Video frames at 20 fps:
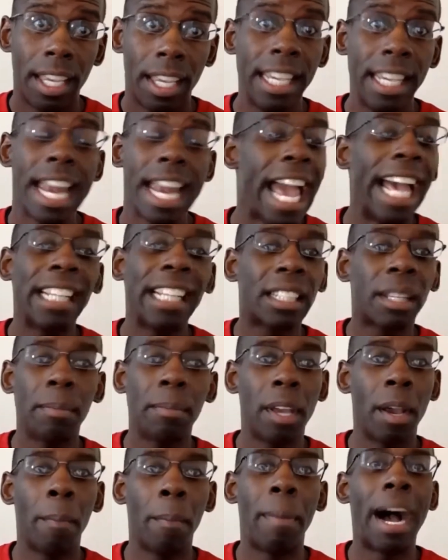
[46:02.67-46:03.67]
ain't asking
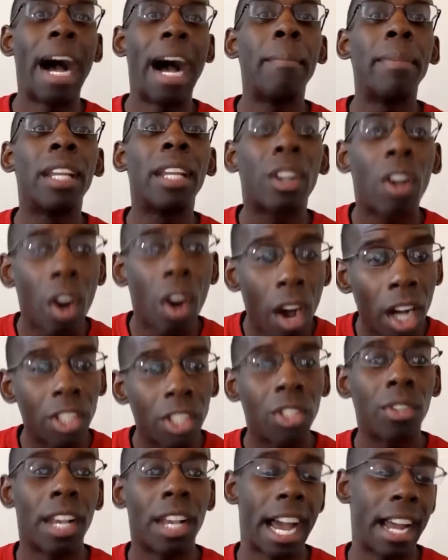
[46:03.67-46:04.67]
me about how many
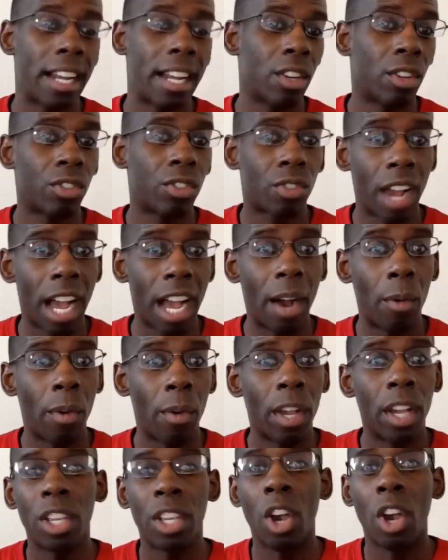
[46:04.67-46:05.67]
cars you got in your
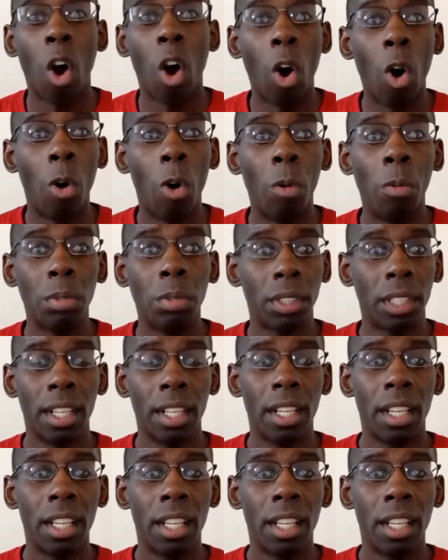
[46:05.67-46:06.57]
driveway or your homes.